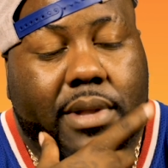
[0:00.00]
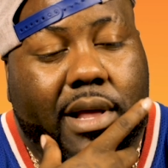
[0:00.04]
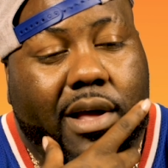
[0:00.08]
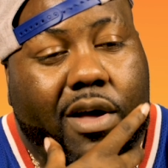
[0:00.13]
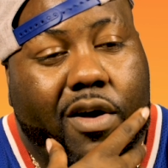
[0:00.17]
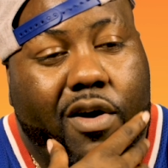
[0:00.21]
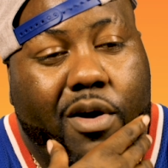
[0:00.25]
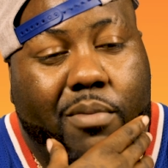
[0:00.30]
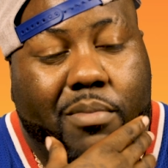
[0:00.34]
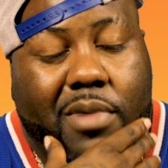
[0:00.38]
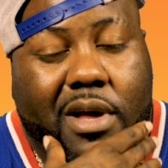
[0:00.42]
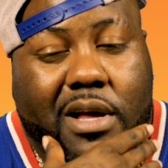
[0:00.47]
was like,
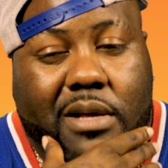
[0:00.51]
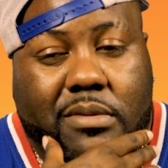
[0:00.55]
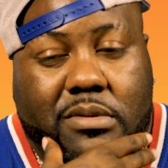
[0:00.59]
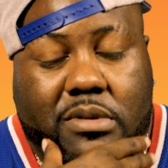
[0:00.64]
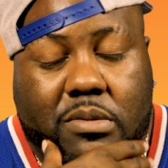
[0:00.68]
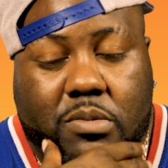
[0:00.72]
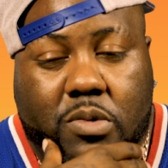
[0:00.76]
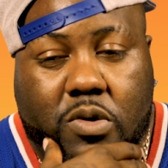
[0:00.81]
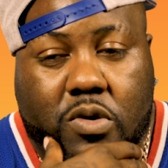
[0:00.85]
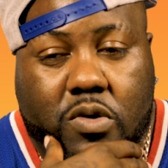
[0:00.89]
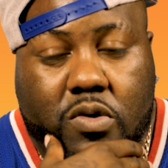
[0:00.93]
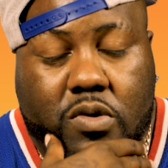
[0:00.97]
oh, moms,
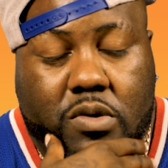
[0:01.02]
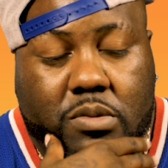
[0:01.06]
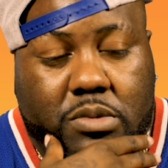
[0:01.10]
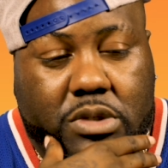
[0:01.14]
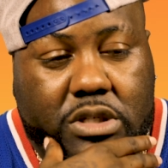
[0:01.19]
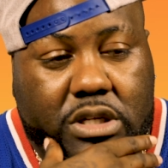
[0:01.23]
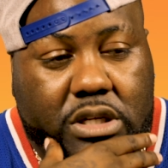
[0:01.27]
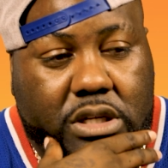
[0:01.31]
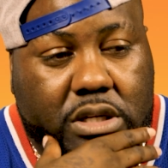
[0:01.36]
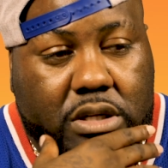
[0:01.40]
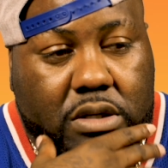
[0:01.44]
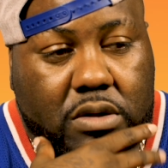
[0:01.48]
I'm cool. I'm
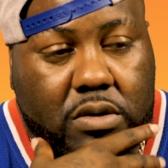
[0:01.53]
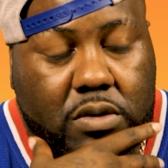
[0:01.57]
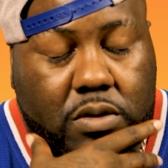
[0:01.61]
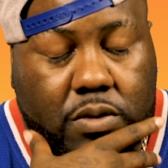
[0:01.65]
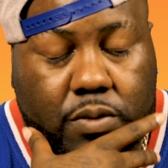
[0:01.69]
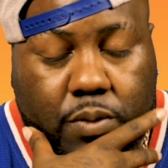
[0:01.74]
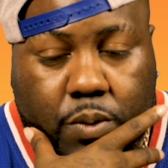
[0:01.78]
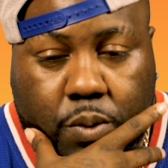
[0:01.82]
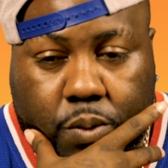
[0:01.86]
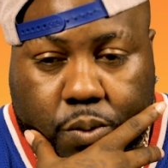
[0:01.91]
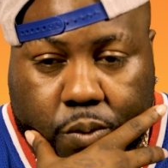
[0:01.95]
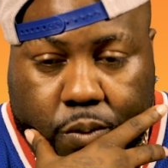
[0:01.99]
chilling. You
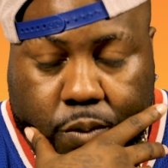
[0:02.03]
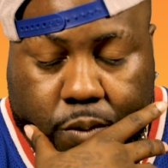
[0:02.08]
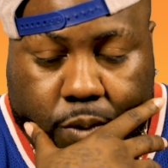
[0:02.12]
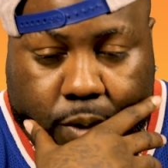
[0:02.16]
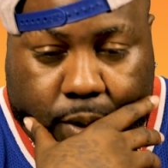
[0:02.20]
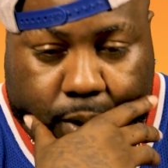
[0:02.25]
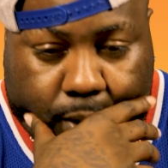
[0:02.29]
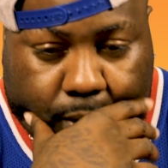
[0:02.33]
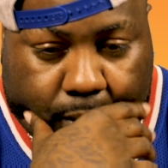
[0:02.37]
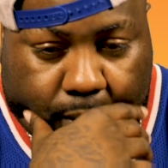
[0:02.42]
won't.